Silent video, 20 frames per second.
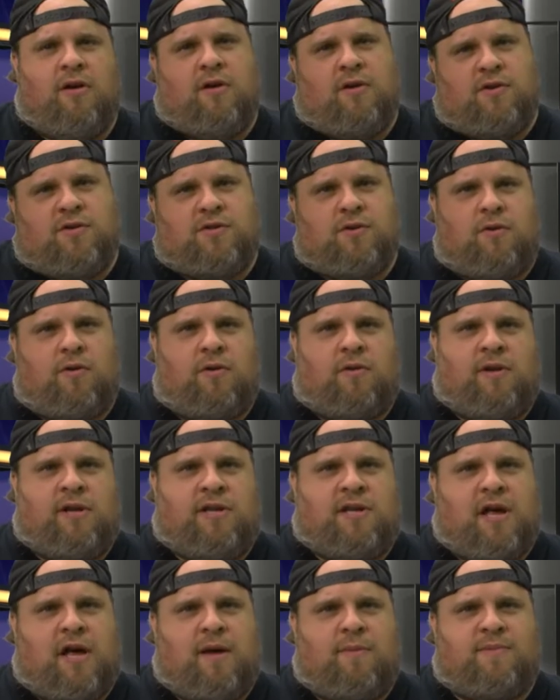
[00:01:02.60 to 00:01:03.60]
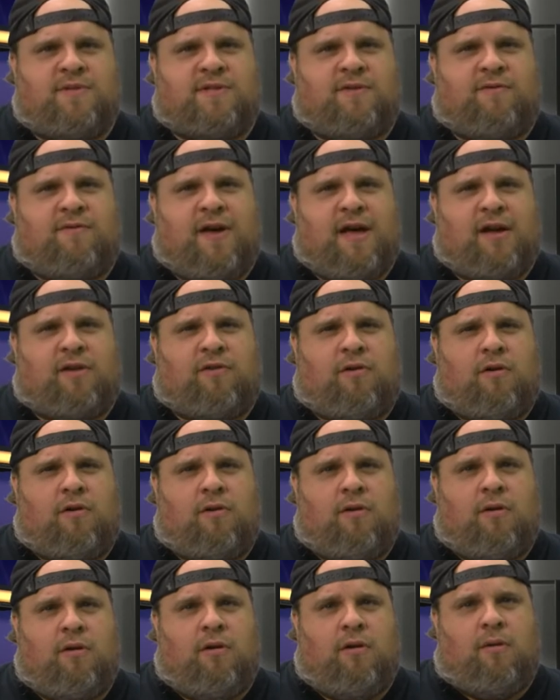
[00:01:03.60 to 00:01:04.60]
Certainly, time is a factor,